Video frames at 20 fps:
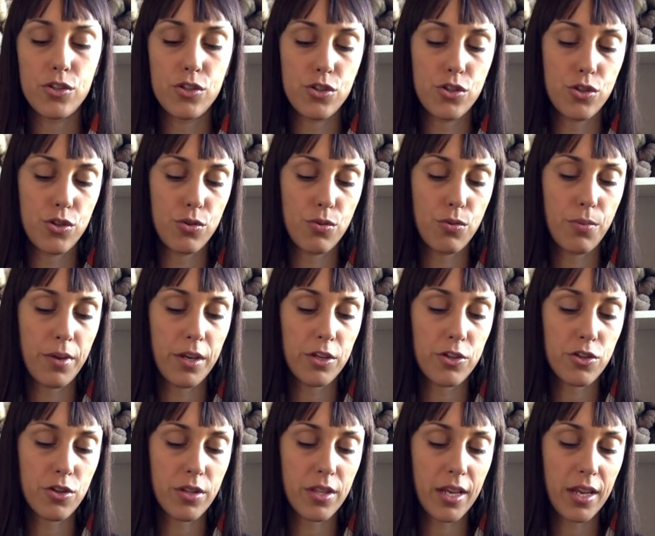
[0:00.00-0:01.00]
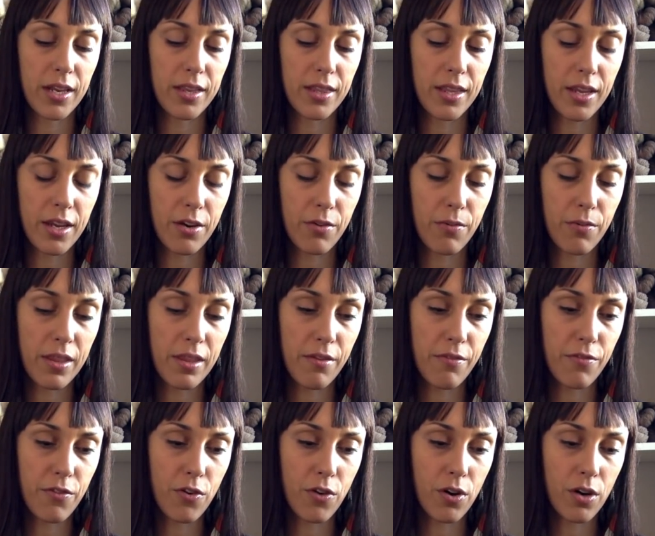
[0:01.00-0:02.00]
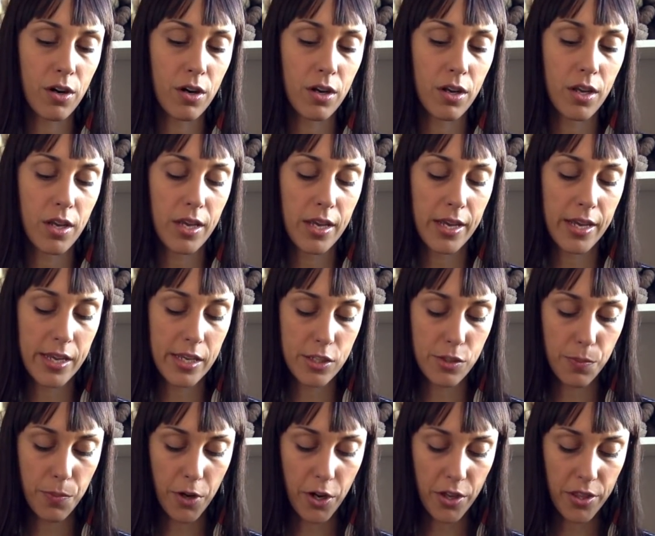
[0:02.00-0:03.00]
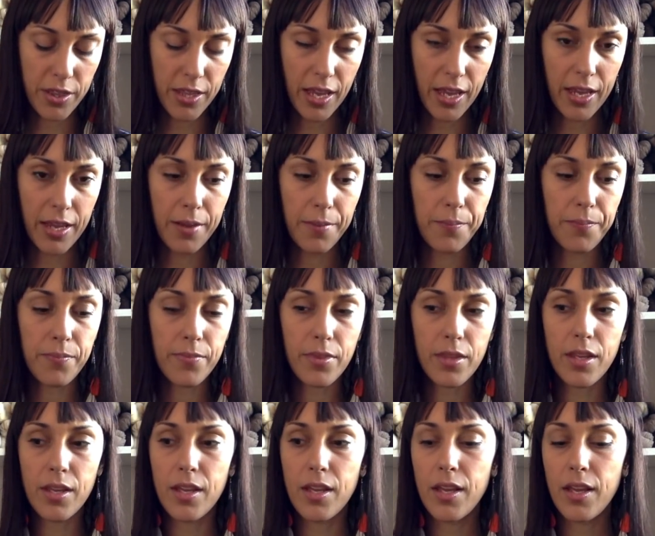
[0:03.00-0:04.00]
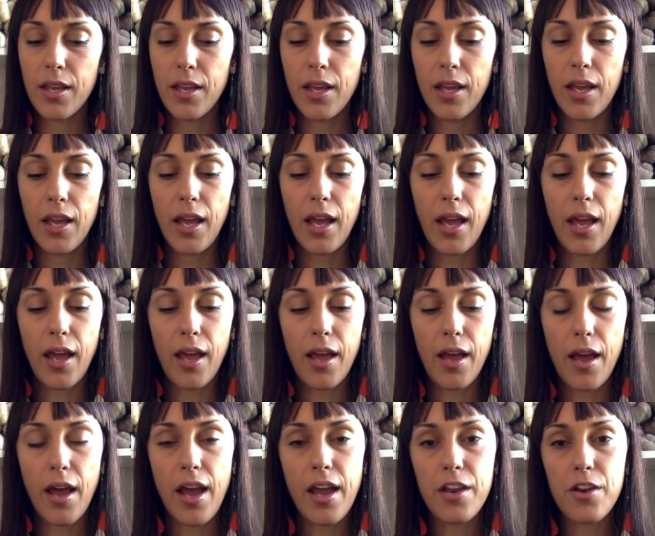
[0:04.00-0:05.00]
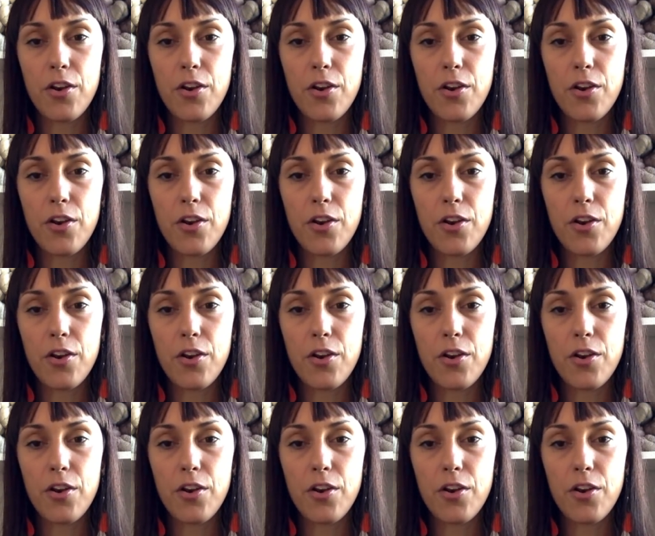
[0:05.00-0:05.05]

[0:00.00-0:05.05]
to make sure that they are ready for his birthday. I